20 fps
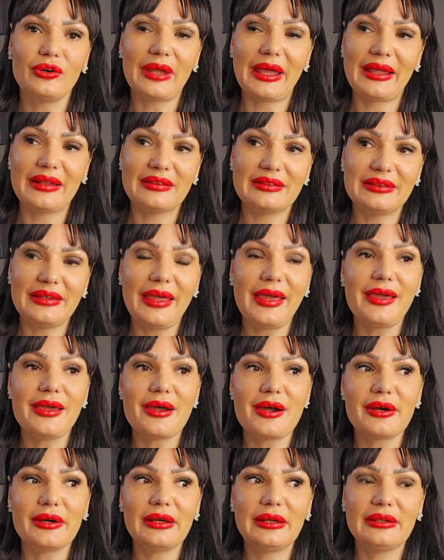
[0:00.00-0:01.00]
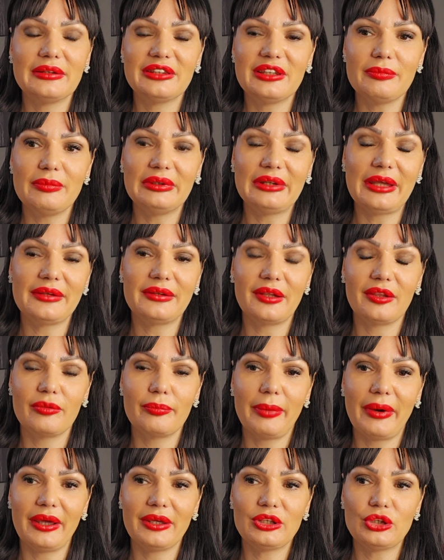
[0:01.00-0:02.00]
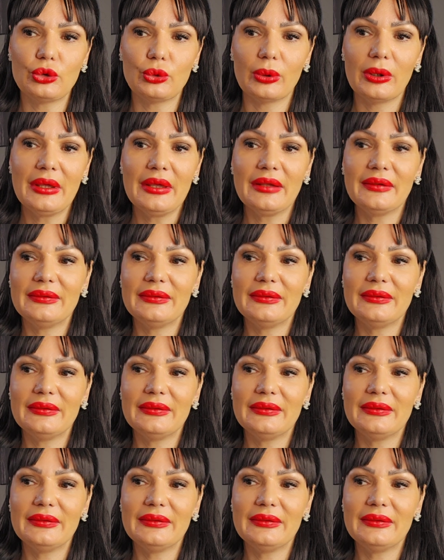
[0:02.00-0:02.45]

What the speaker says: and they are intimidated by you.